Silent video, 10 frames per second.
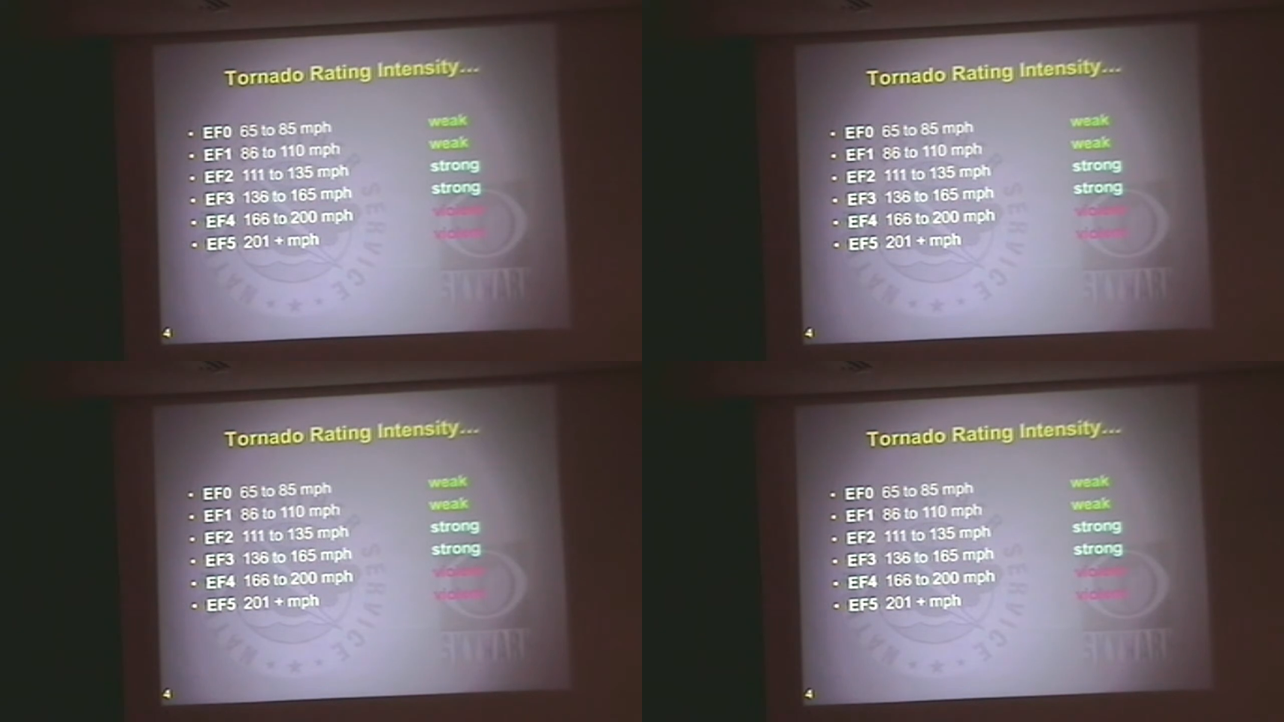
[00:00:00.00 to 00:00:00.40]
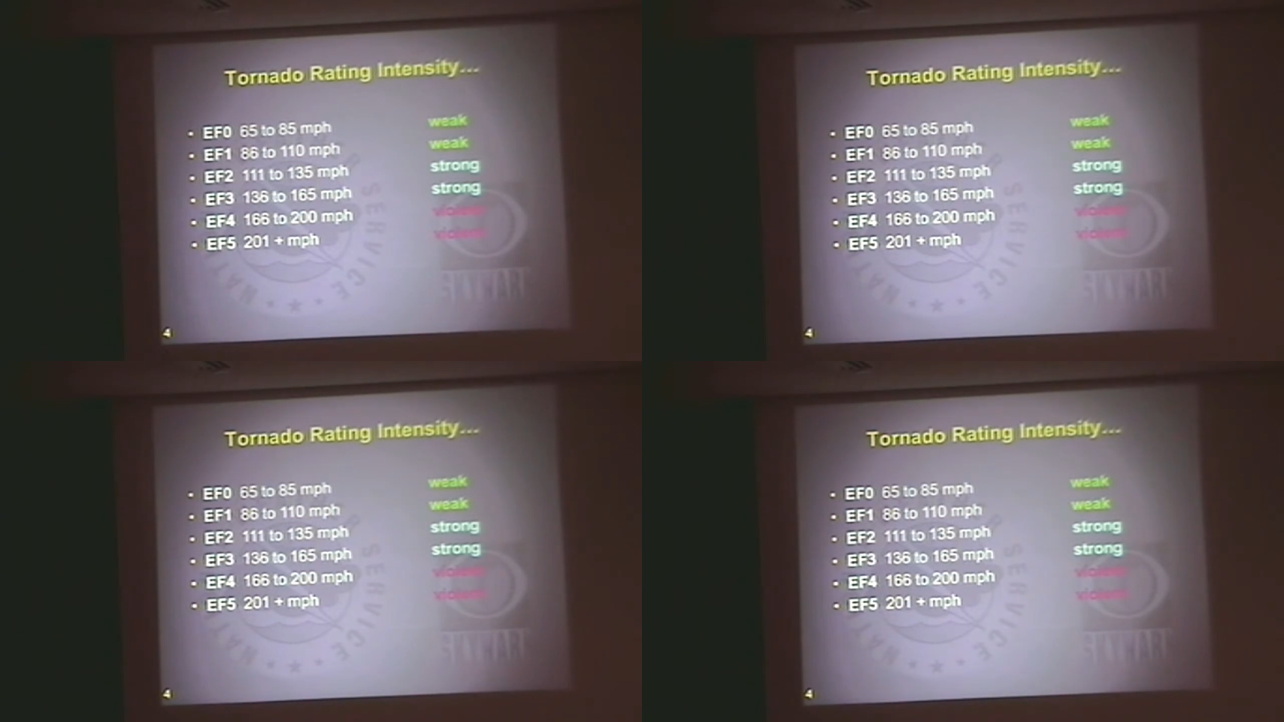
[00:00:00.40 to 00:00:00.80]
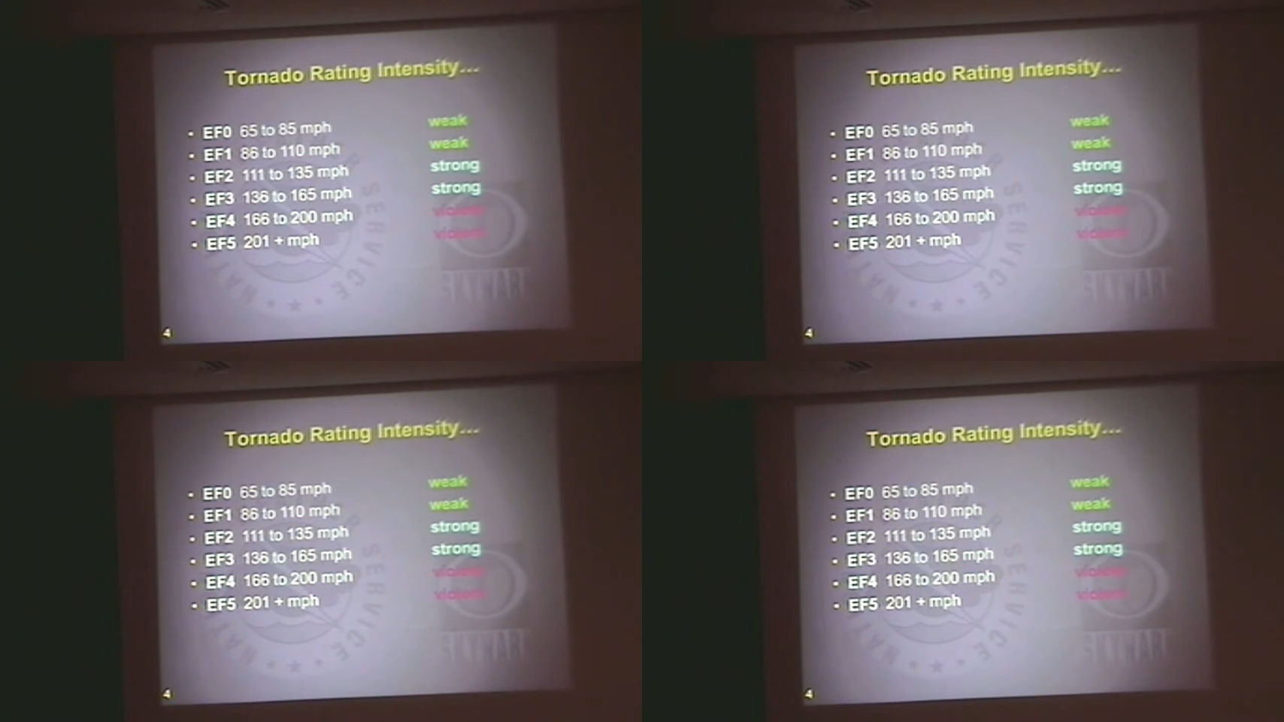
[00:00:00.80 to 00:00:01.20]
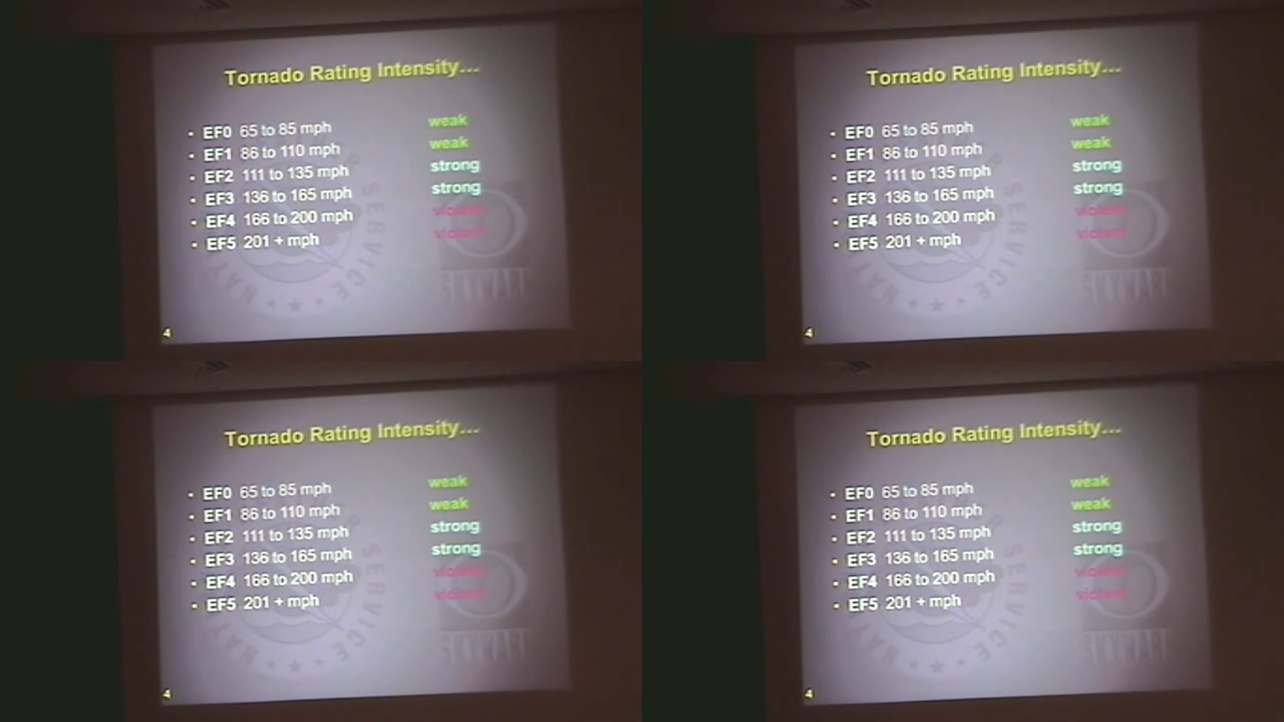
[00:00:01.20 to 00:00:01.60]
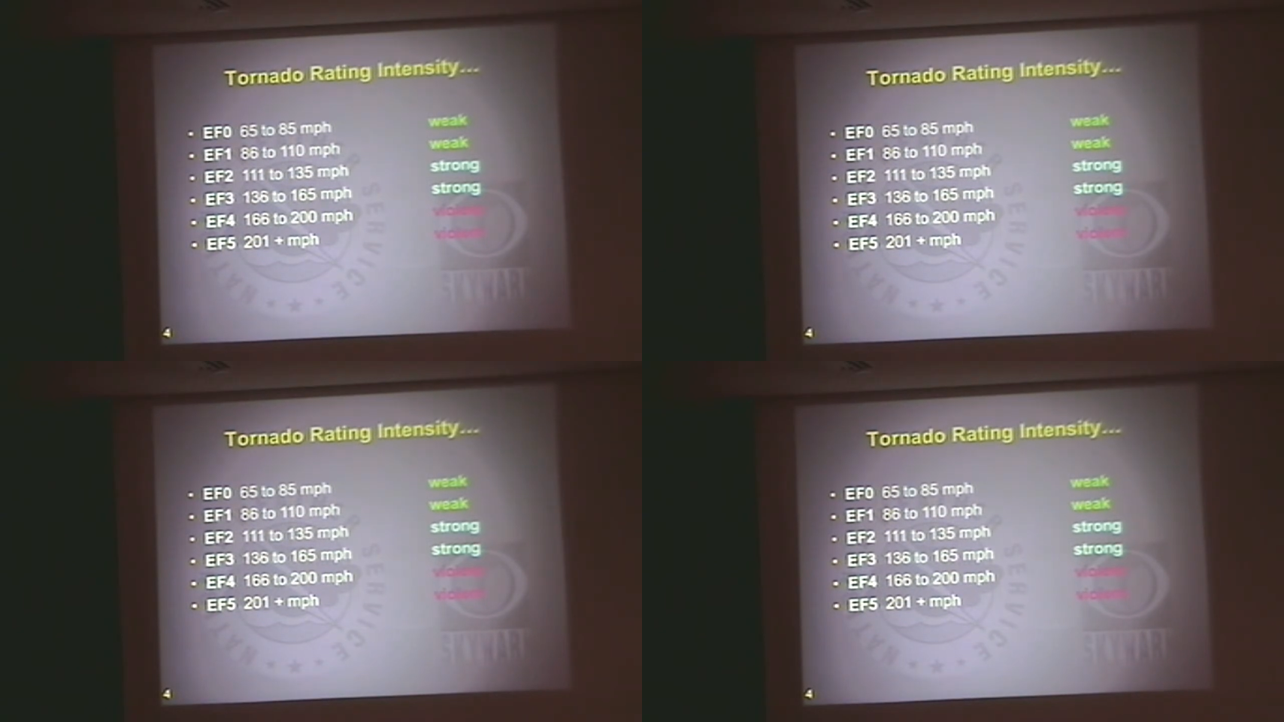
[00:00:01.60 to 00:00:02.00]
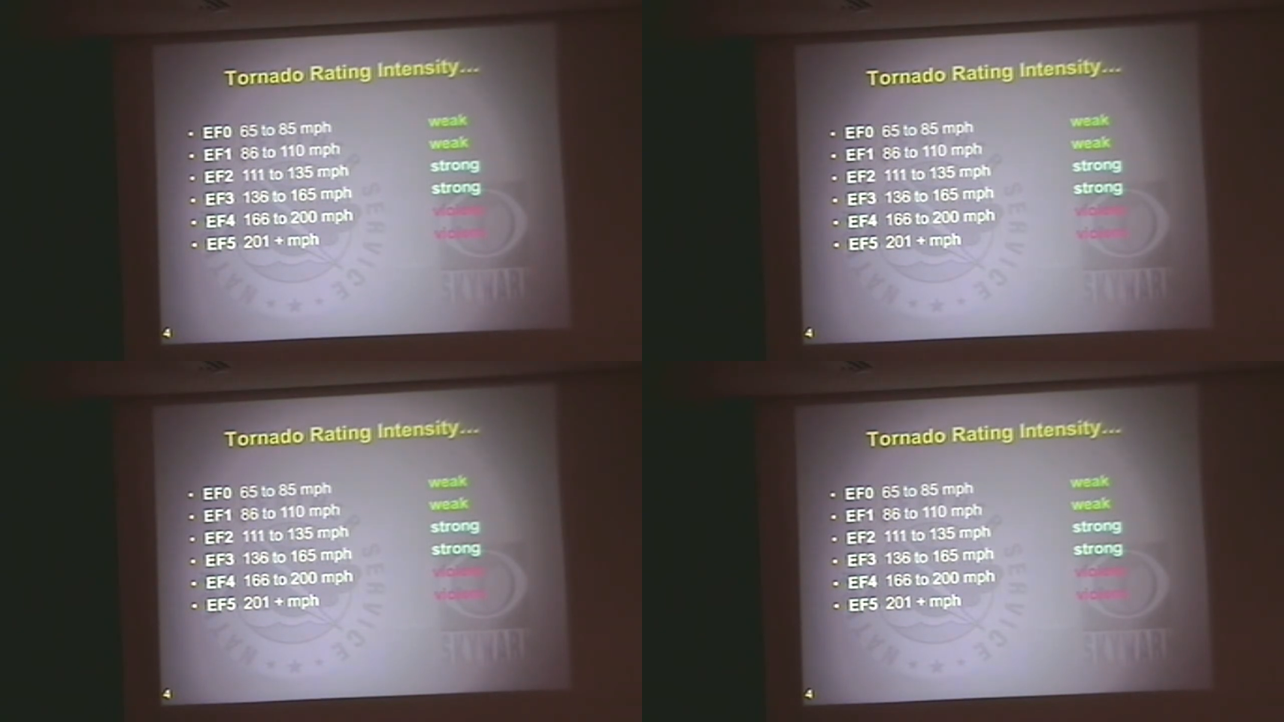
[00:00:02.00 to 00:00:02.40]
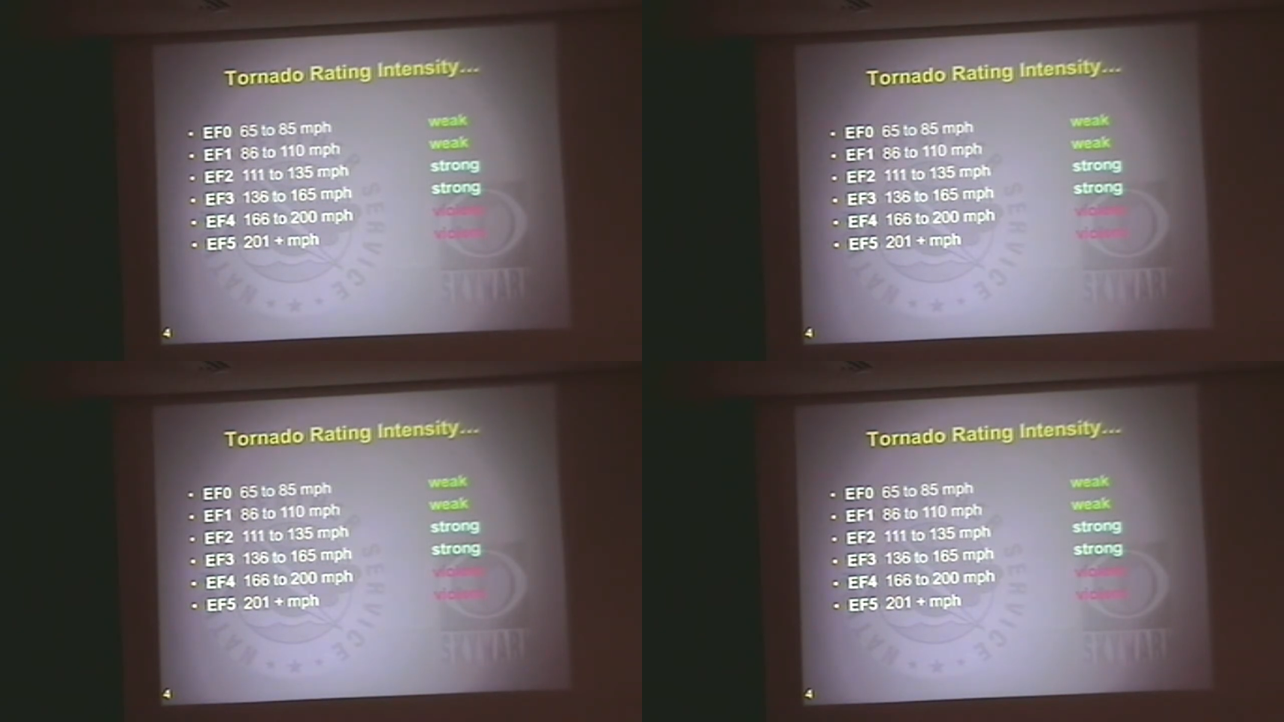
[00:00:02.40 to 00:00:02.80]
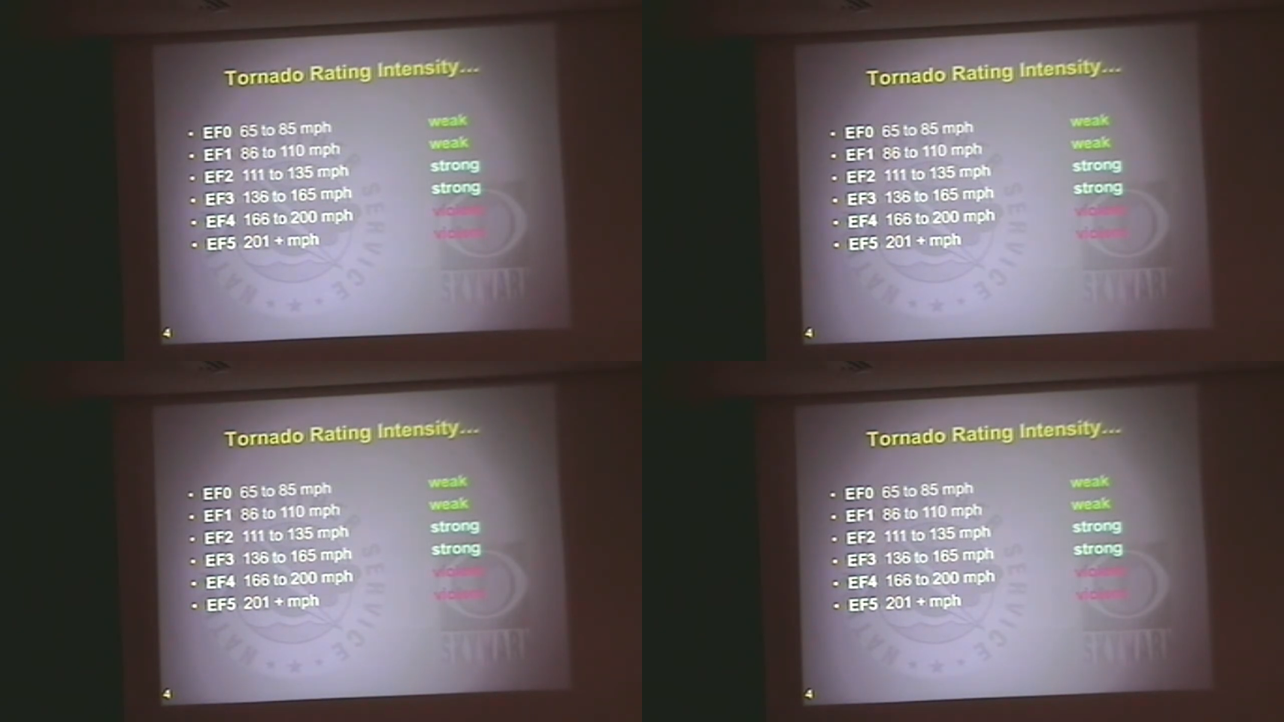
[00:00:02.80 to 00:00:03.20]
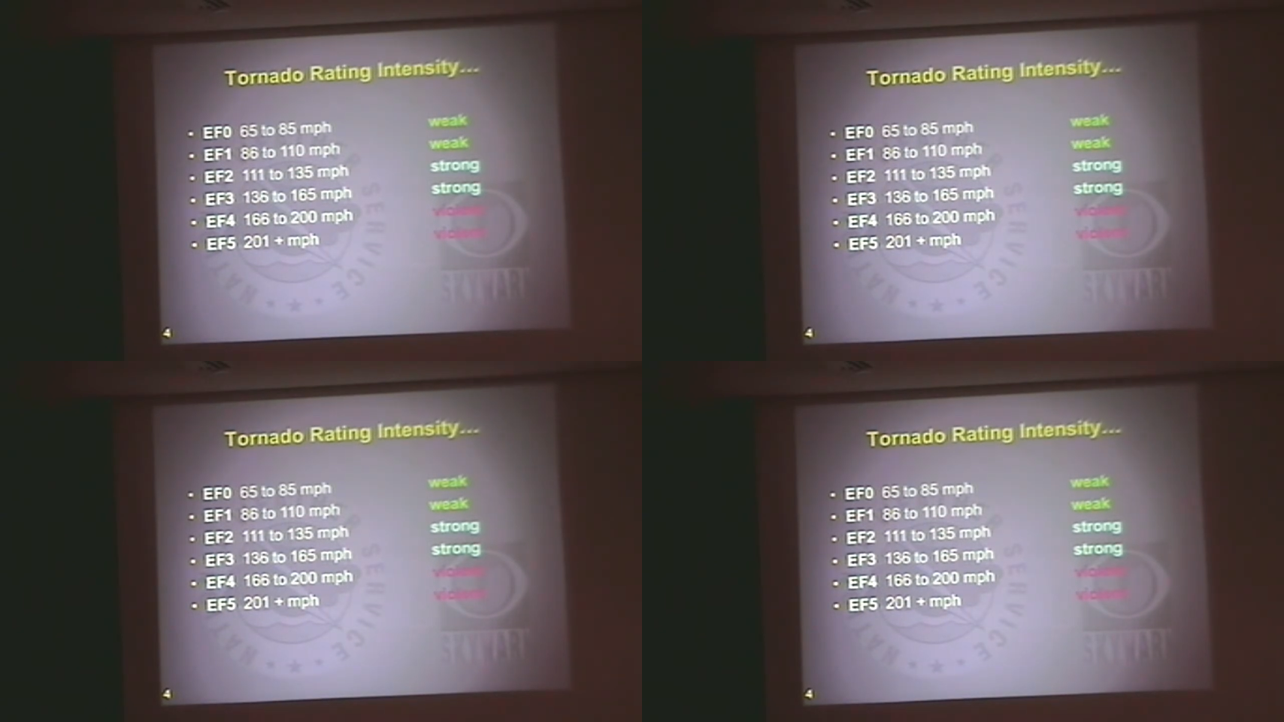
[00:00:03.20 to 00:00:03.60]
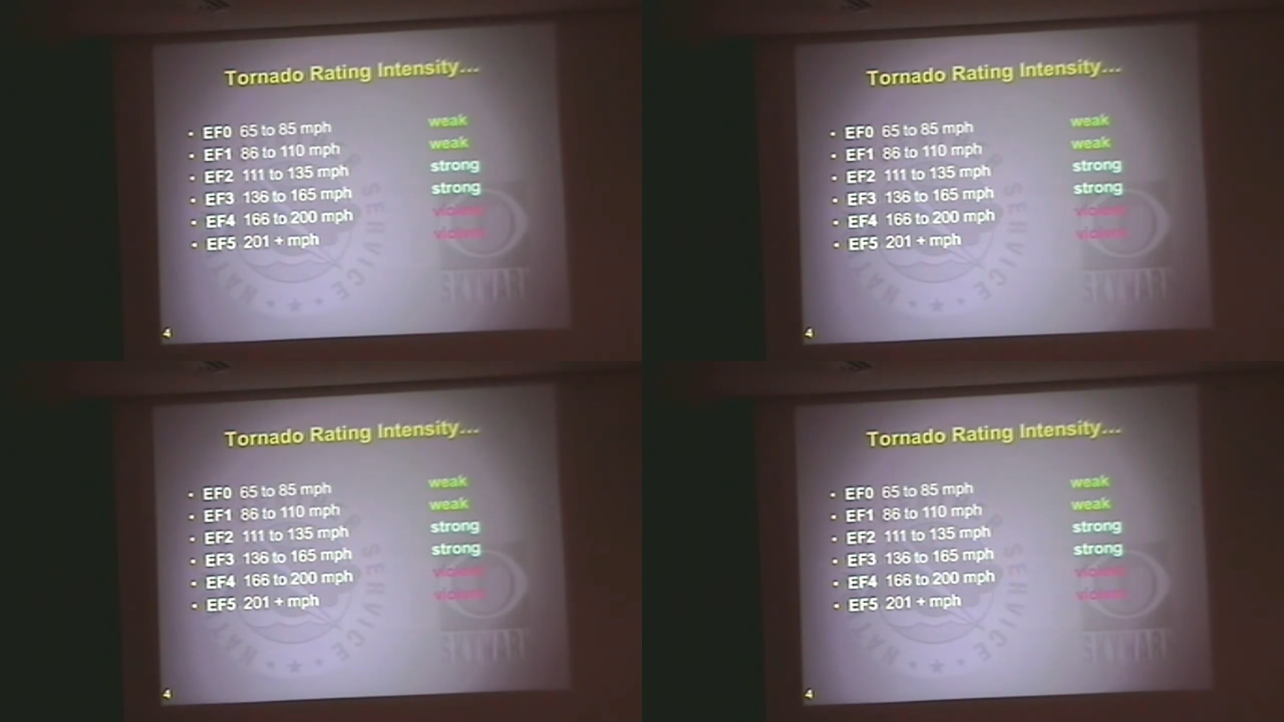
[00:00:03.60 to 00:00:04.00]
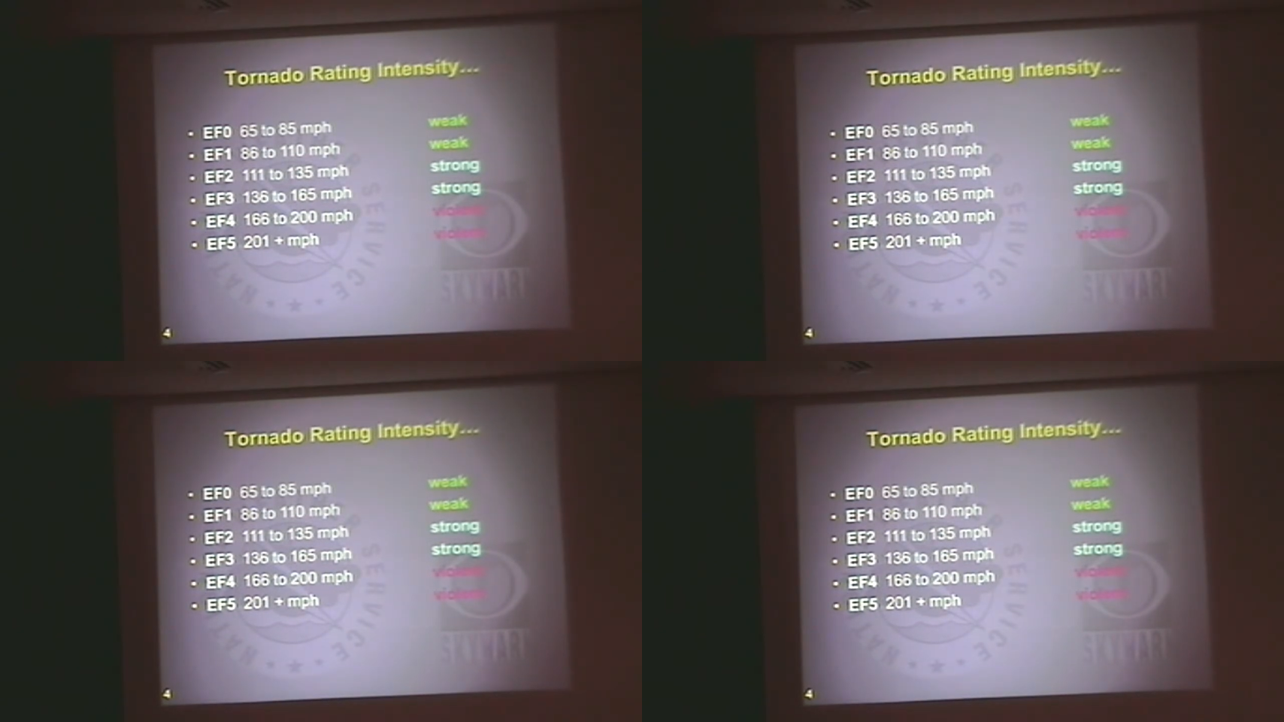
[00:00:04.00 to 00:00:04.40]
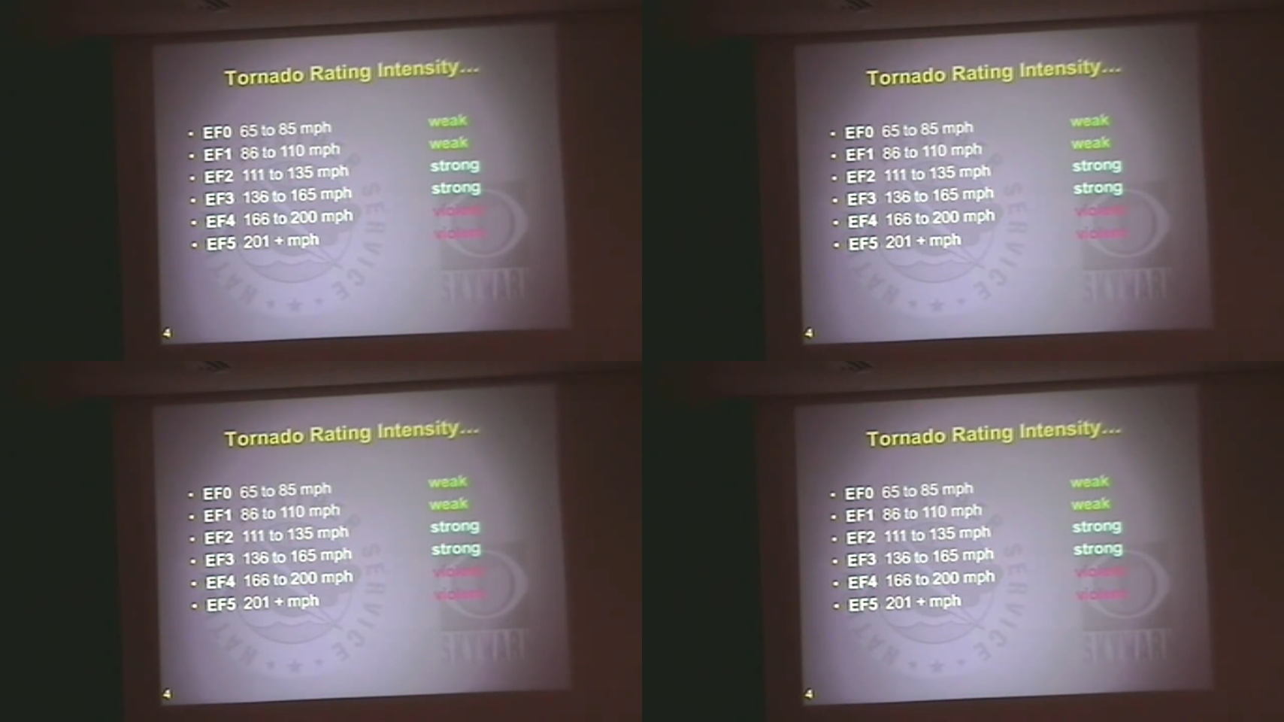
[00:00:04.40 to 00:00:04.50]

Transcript: No face is visible, so there are no lips to read.